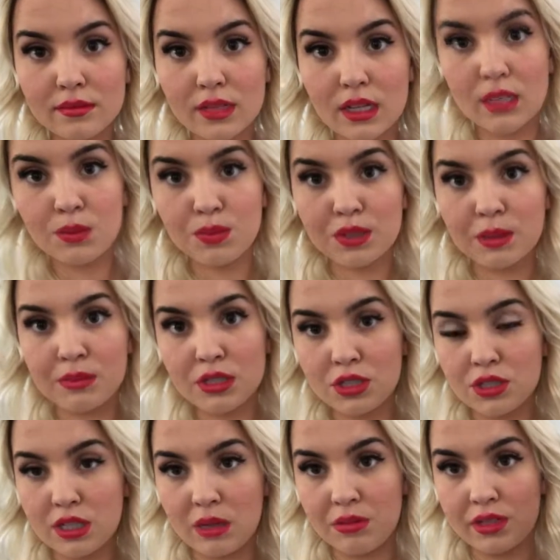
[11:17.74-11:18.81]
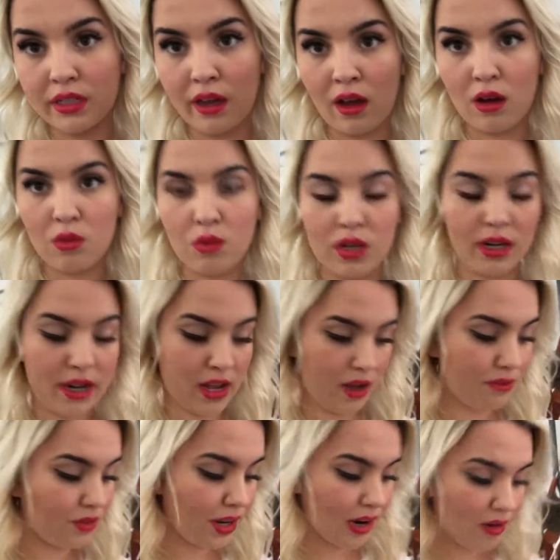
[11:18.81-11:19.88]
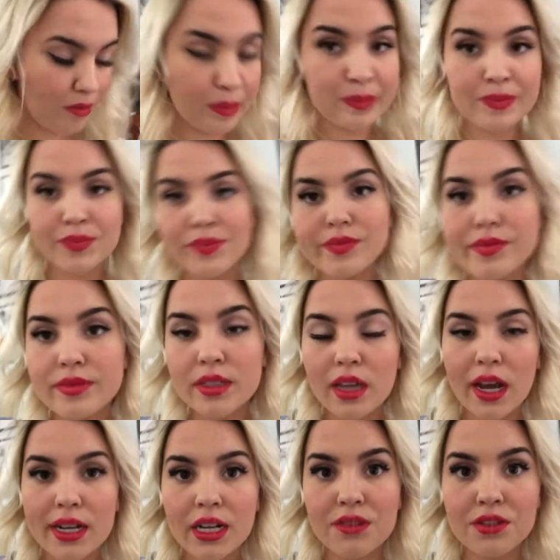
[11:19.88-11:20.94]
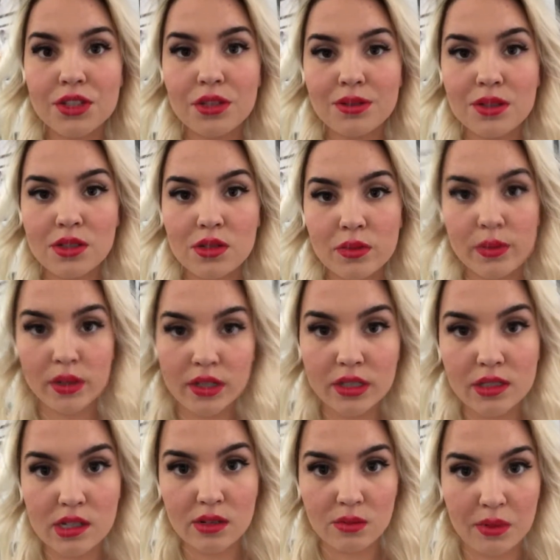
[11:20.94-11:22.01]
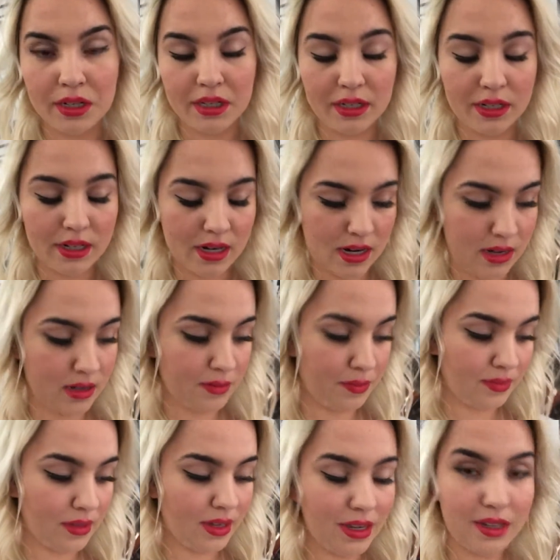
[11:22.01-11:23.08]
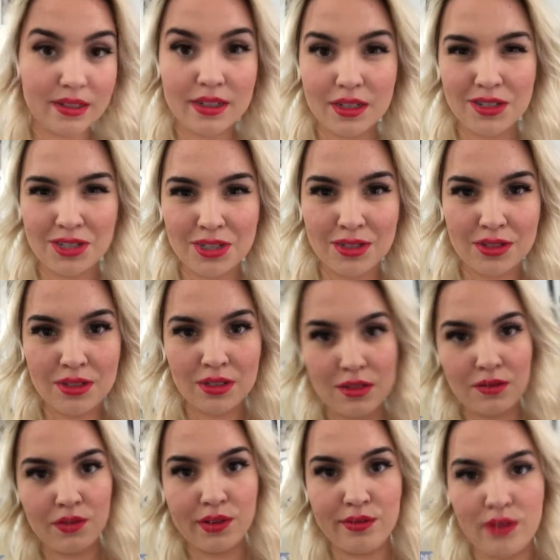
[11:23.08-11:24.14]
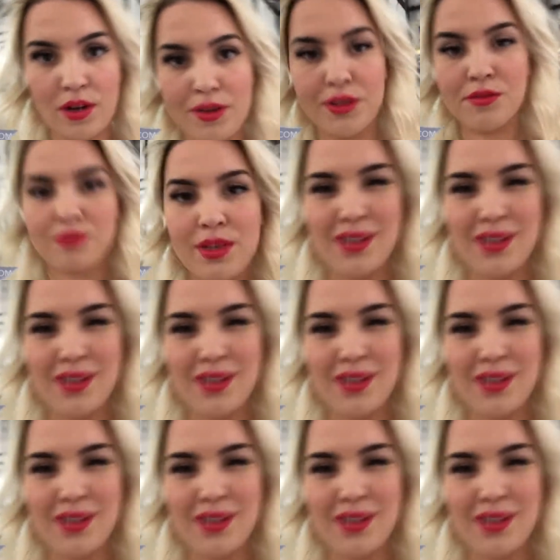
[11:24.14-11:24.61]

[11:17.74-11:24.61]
It's pretty much doubling what I have now. I never used to want to wear extensions for volume